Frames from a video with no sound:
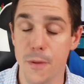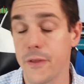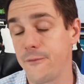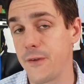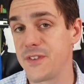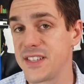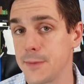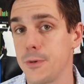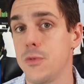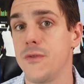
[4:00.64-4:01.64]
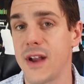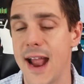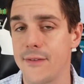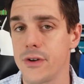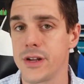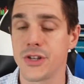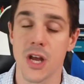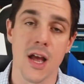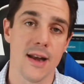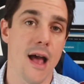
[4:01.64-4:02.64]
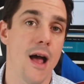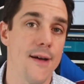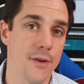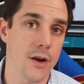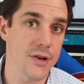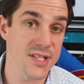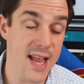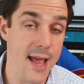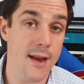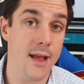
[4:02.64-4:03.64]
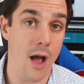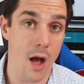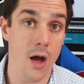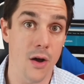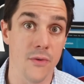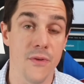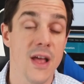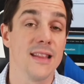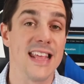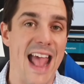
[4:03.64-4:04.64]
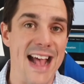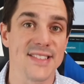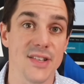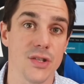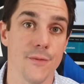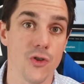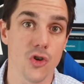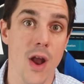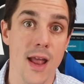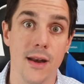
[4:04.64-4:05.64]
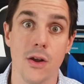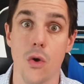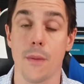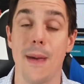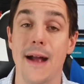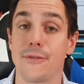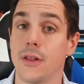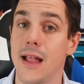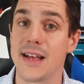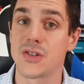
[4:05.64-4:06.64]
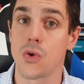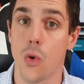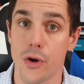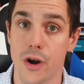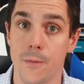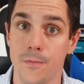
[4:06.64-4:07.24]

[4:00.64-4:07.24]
of the 50 simple moving average. Now I have an understanding of the essence of trend going back for the last quarter.